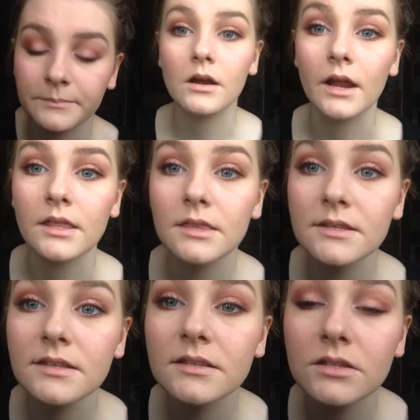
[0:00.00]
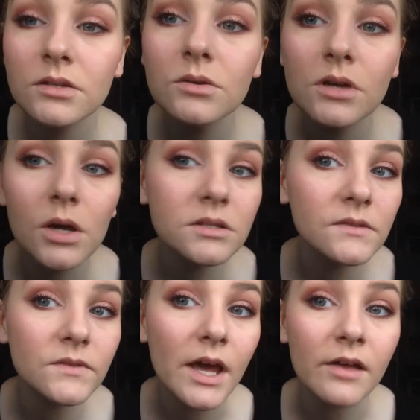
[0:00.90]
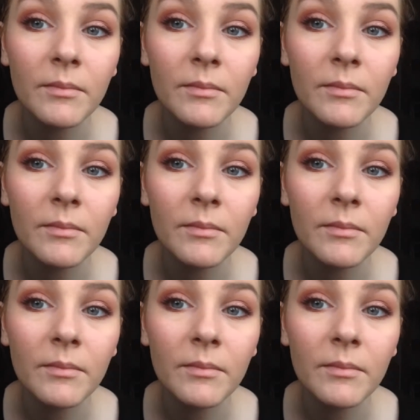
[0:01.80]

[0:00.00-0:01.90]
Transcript: Right, this is 2 coats of that